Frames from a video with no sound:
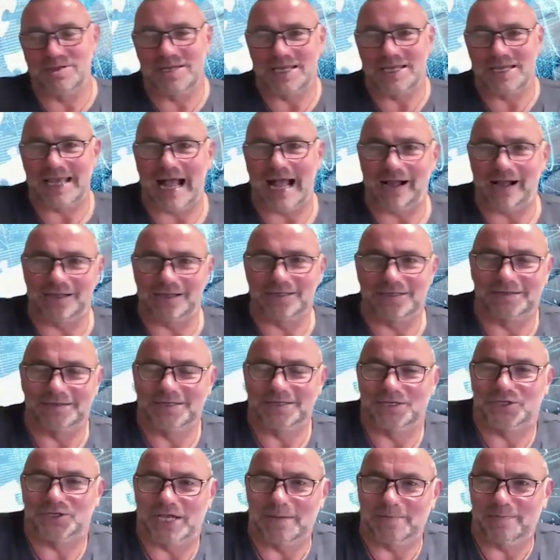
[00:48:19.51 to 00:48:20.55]

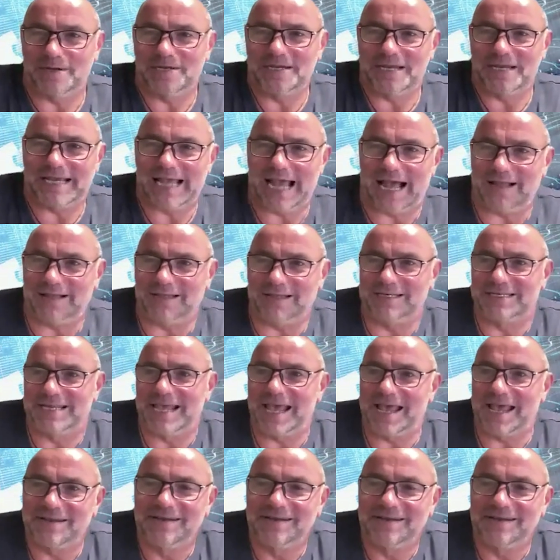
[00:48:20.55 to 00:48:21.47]
your sheep and your cattle are